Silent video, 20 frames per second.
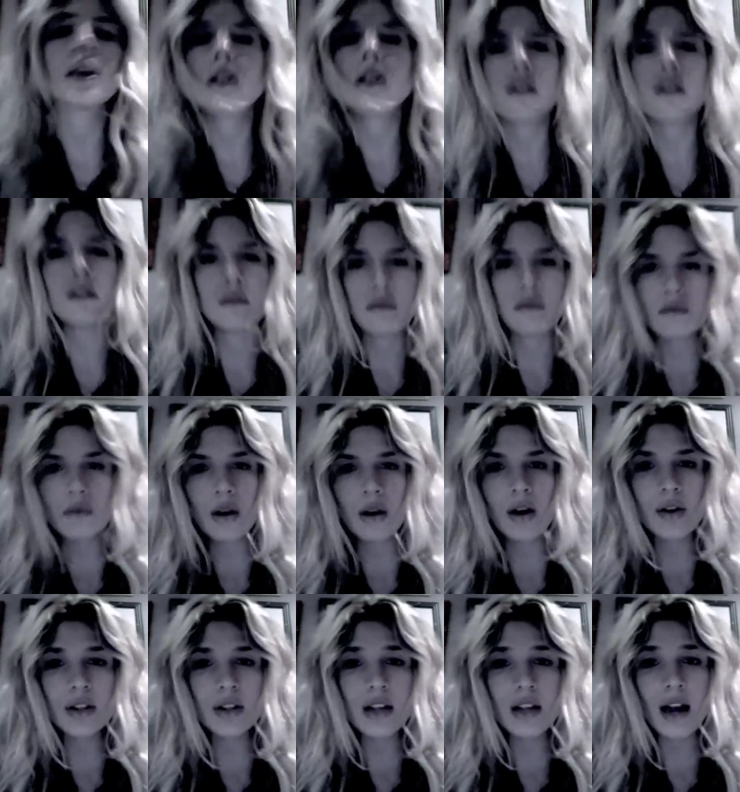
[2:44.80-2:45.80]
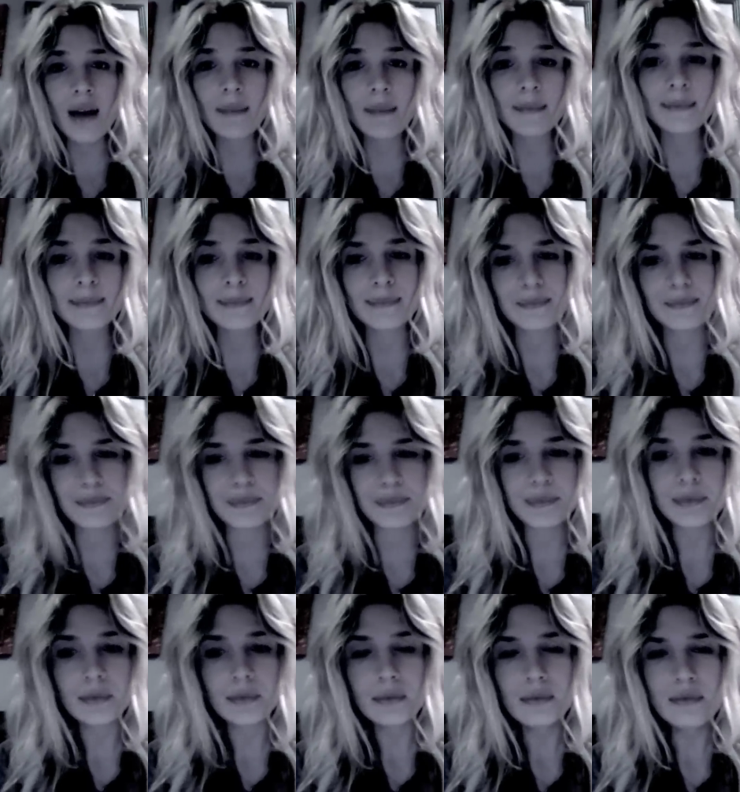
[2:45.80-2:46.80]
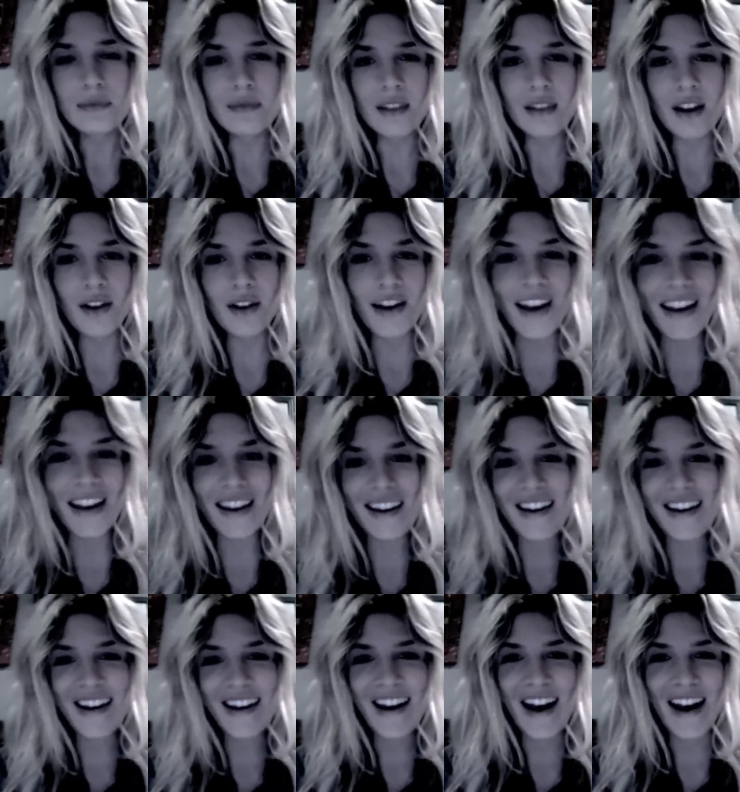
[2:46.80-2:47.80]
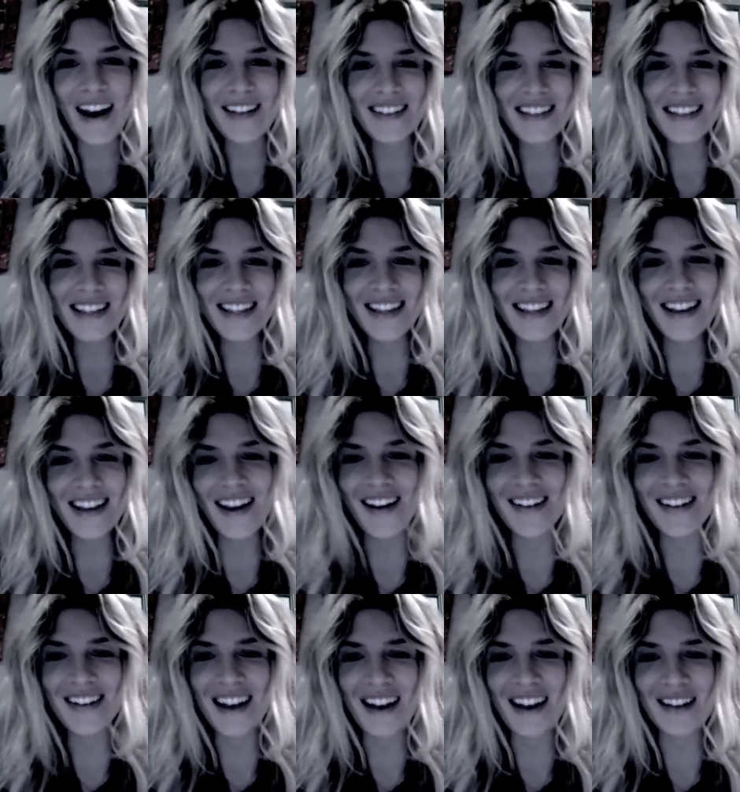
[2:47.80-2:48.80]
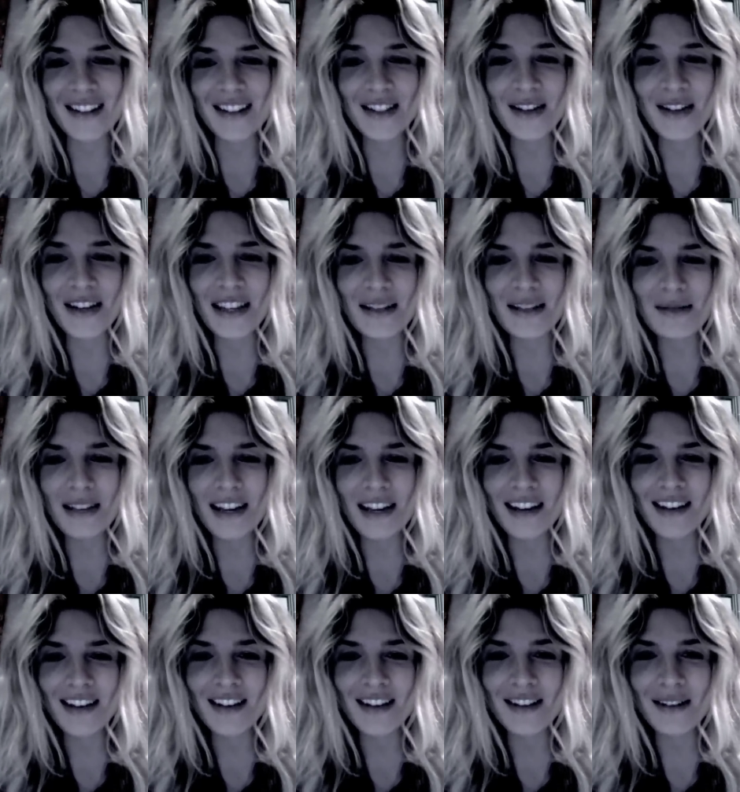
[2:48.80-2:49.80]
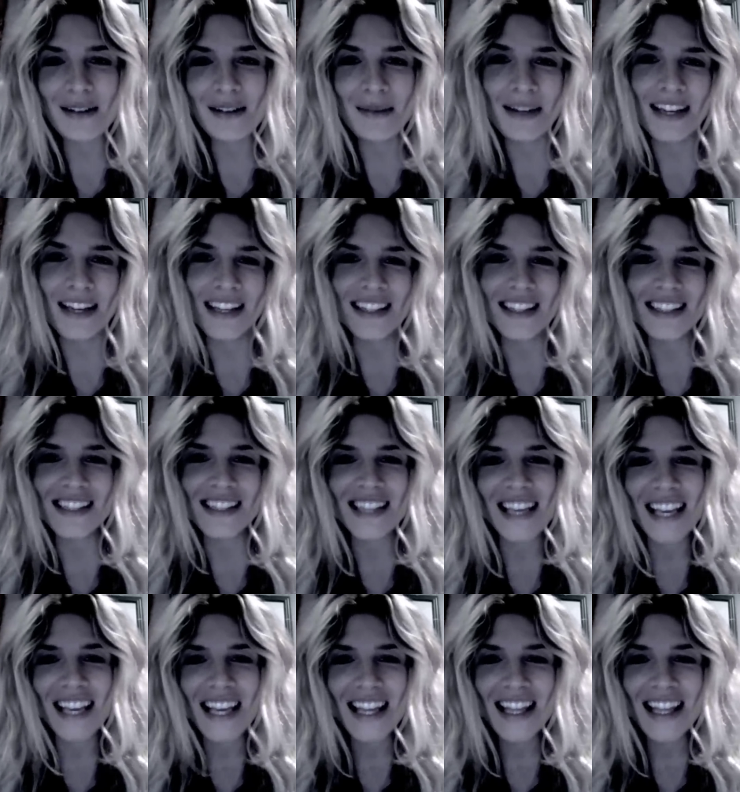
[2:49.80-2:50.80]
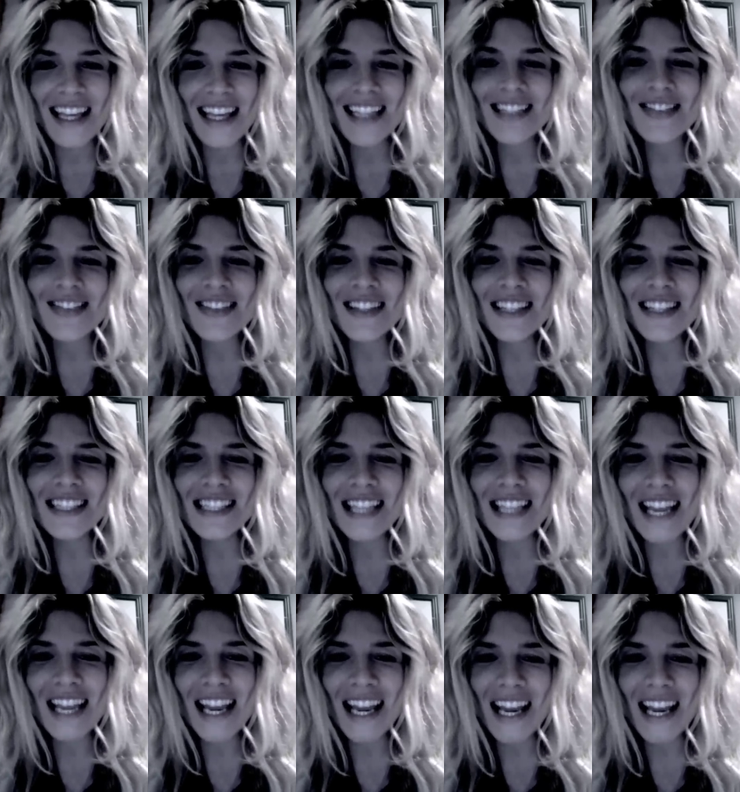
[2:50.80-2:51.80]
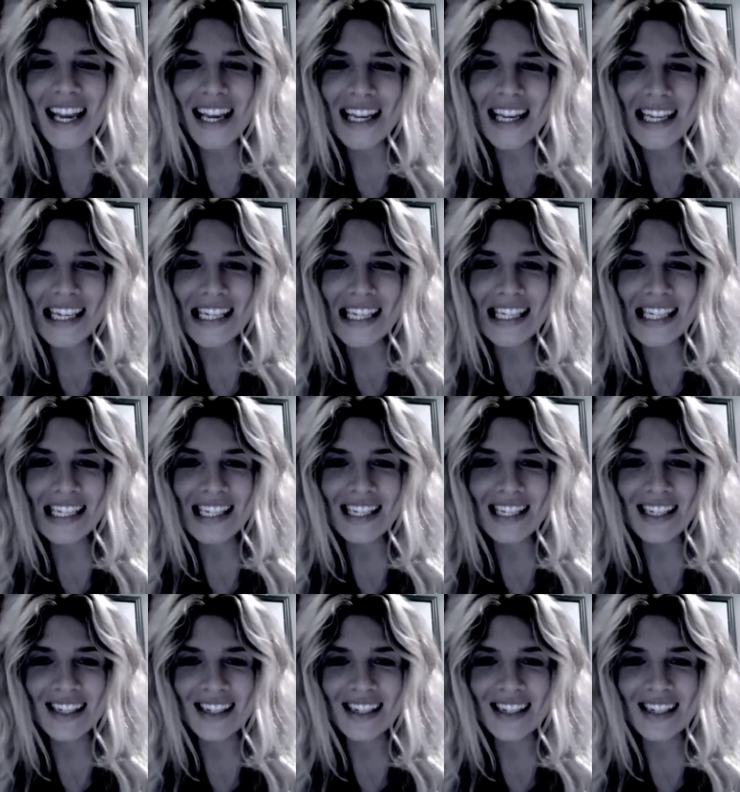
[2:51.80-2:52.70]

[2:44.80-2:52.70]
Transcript: and wear all the time. Okay, I'm going to go now so I can be under 3 minutes. Thanks for listening.